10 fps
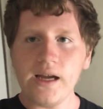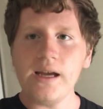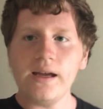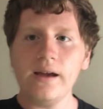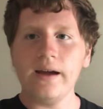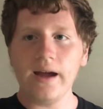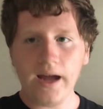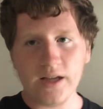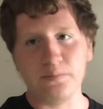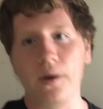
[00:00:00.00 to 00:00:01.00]
he
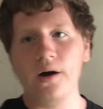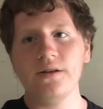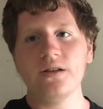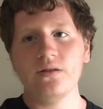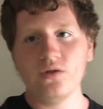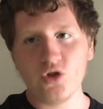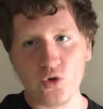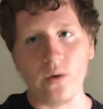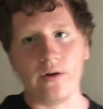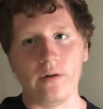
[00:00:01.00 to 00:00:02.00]
has bought
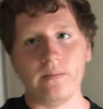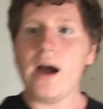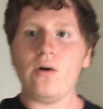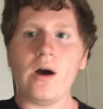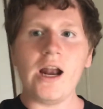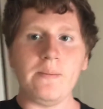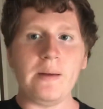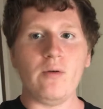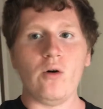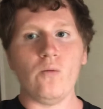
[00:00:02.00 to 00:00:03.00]
Twitter. A lot of
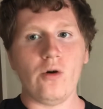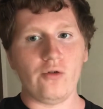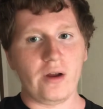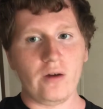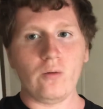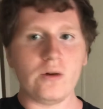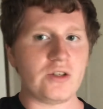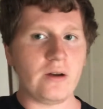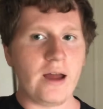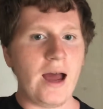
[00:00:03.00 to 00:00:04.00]
people are wondering, what's
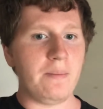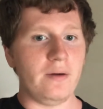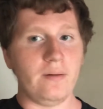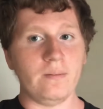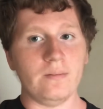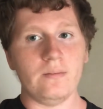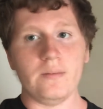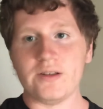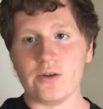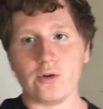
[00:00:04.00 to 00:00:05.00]
going to happen?
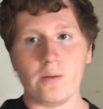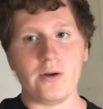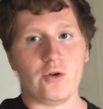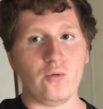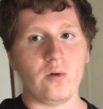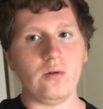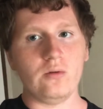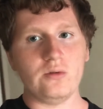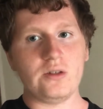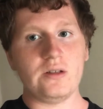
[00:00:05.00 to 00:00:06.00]
Is there going to be new
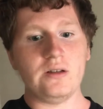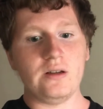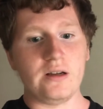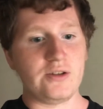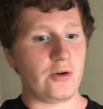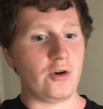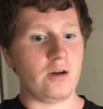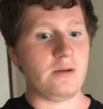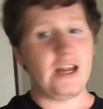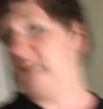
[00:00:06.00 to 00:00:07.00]
rules? Is there going to be